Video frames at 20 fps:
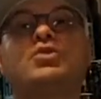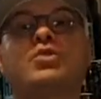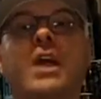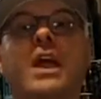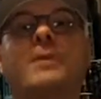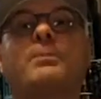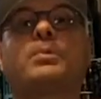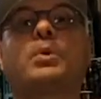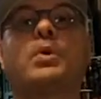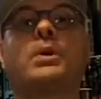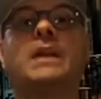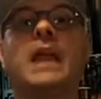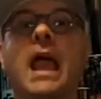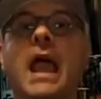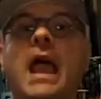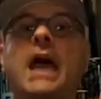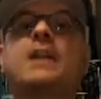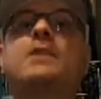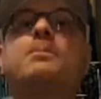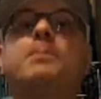Craft Brewing
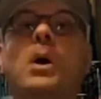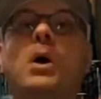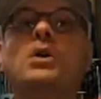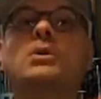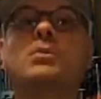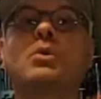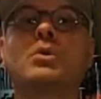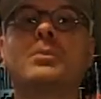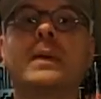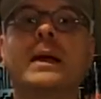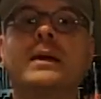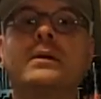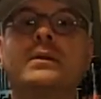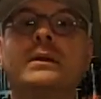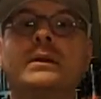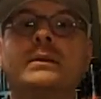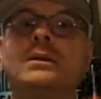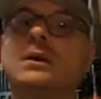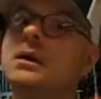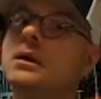out of Baltimore,
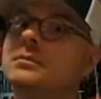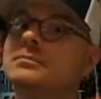Maryland?